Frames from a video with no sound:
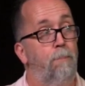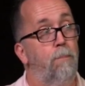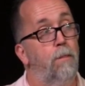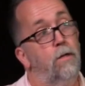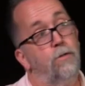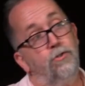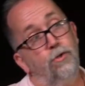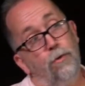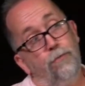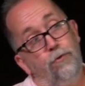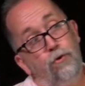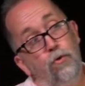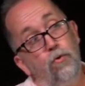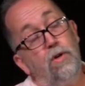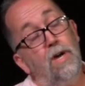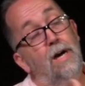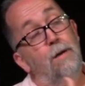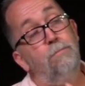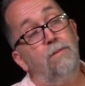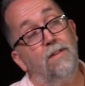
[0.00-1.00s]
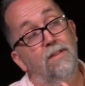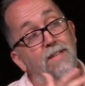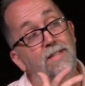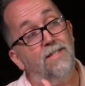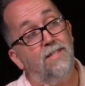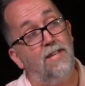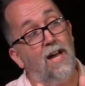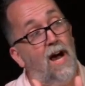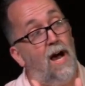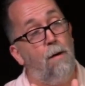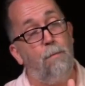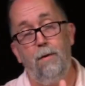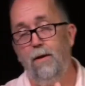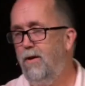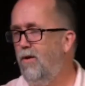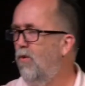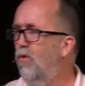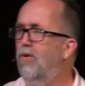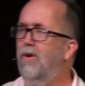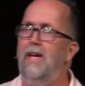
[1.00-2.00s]
And so if you come to this topic,
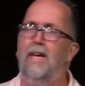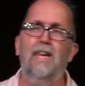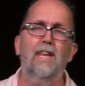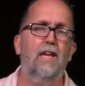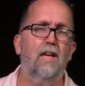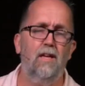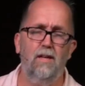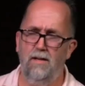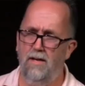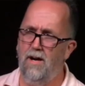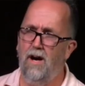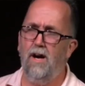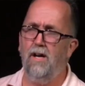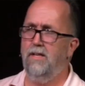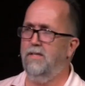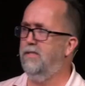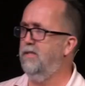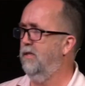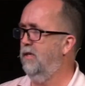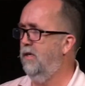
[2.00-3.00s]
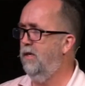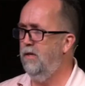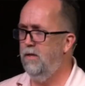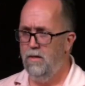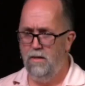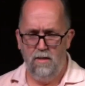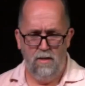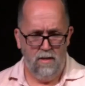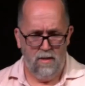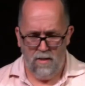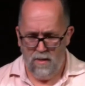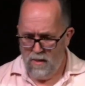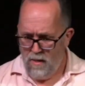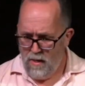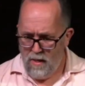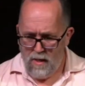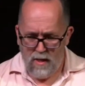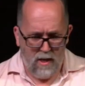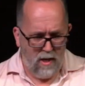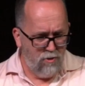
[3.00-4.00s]
or any, honestly,
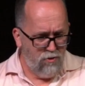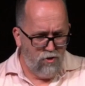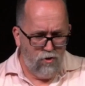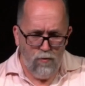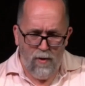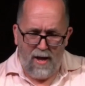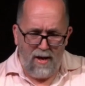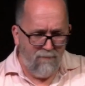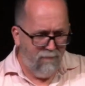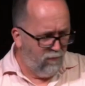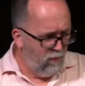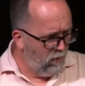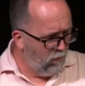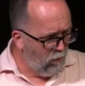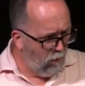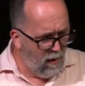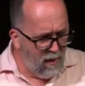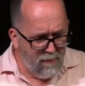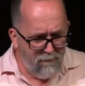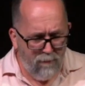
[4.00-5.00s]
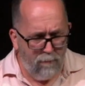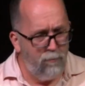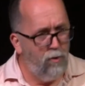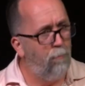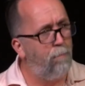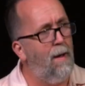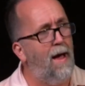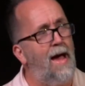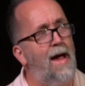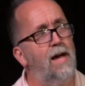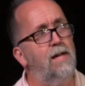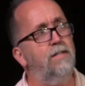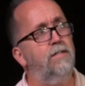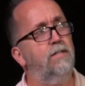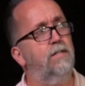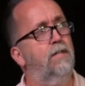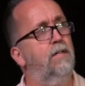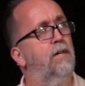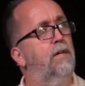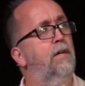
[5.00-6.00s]
and you have regret from your
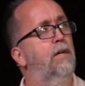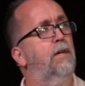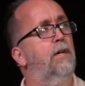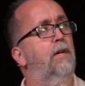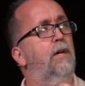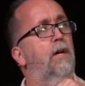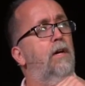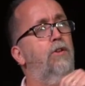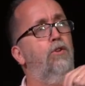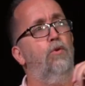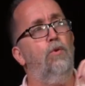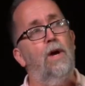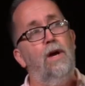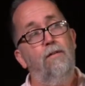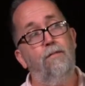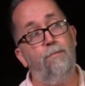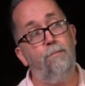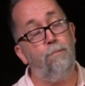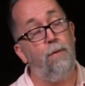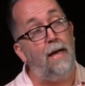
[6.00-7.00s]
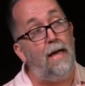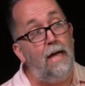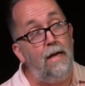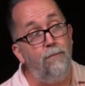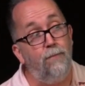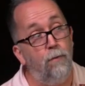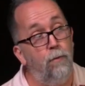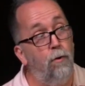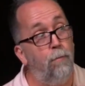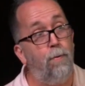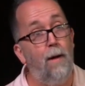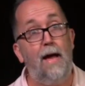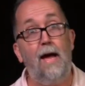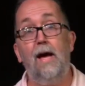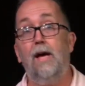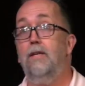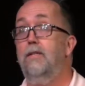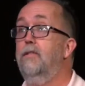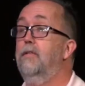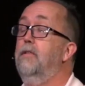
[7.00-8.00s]
past, and you have pain from your
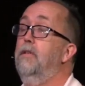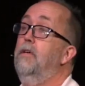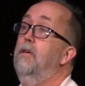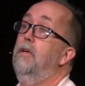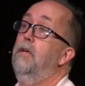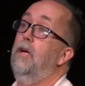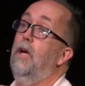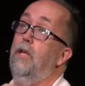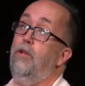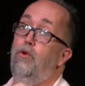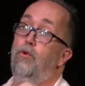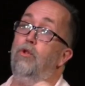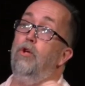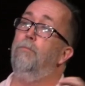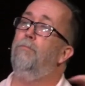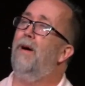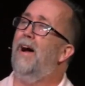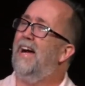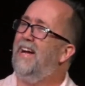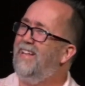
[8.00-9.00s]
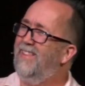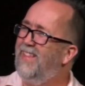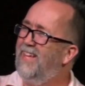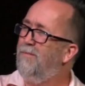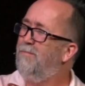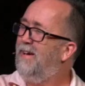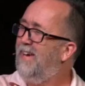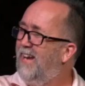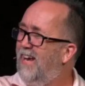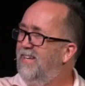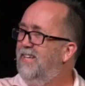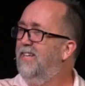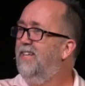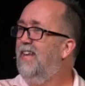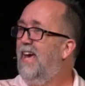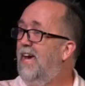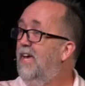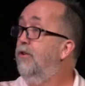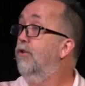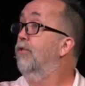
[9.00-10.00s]
past, and you look back and think, man, I didn't
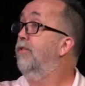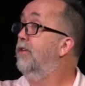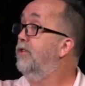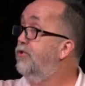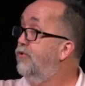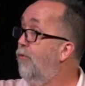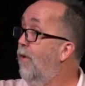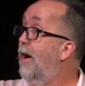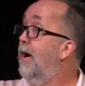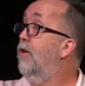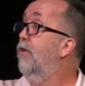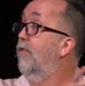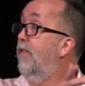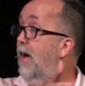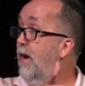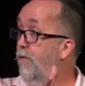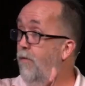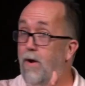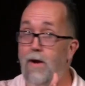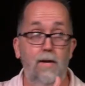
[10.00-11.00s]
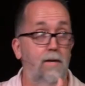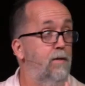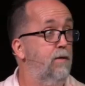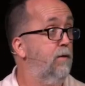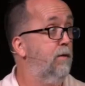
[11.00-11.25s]
handle this right or that right,